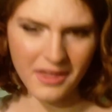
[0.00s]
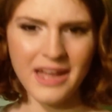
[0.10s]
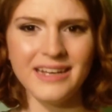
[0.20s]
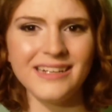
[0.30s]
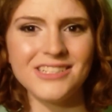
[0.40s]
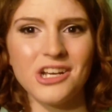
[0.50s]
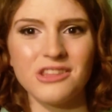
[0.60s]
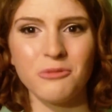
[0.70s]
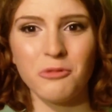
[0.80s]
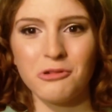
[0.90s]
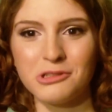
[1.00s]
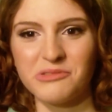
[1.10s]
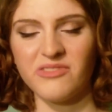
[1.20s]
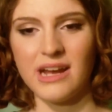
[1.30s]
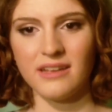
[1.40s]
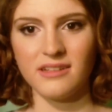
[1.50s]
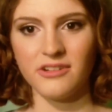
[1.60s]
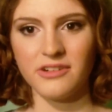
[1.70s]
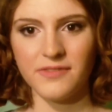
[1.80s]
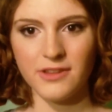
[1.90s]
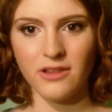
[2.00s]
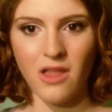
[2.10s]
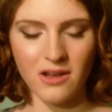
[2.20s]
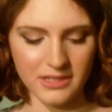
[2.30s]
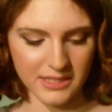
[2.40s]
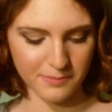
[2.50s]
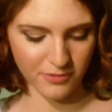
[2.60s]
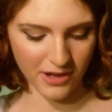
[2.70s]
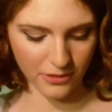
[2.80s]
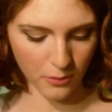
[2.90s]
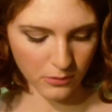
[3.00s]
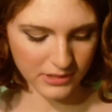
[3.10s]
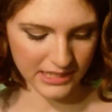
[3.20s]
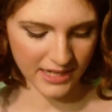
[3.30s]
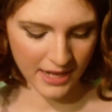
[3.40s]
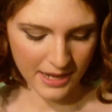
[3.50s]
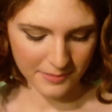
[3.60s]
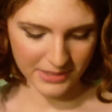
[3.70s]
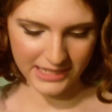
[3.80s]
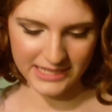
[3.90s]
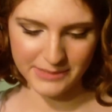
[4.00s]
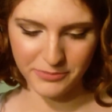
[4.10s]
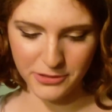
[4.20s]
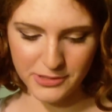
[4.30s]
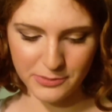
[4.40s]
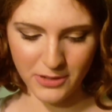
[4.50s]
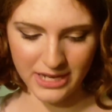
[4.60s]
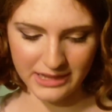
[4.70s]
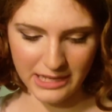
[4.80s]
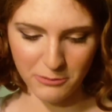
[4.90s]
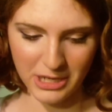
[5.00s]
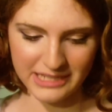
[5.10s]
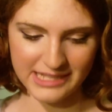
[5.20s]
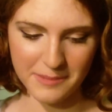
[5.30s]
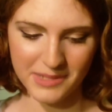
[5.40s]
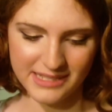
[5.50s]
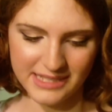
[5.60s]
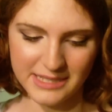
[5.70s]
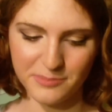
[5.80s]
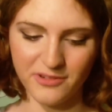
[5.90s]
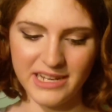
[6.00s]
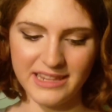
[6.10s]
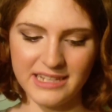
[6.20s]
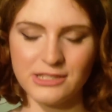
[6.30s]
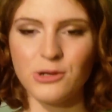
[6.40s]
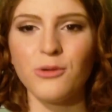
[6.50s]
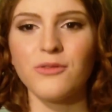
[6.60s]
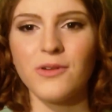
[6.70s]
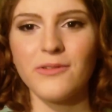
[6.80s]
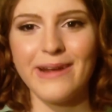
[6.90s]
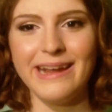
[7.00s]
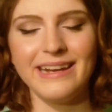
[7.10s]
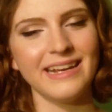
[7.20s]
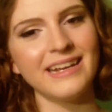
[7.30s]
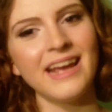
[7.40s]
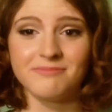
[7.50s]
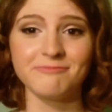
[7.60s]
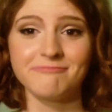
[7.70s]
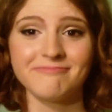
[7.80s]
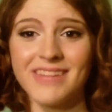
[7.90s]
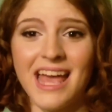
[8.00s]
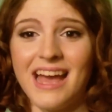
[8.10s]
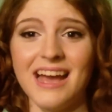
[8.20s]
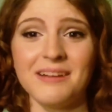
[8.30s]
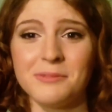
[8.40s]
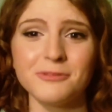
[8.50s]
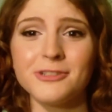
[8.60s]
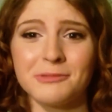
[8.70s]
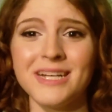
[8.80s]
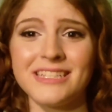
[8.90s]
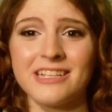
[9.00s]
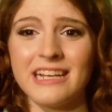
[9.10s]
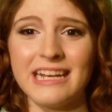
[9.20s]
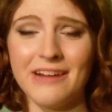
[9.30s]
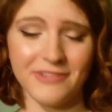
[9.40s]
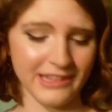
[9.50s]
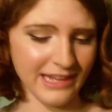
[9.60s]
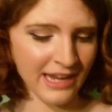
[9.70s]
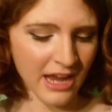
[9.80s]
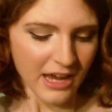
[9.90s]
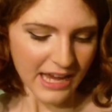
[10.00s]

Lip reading: I need to check the world record for the longest breath holding because Bruce Wayne then wakes up and says breathing's overrated. Bruce Wayne's good at everything.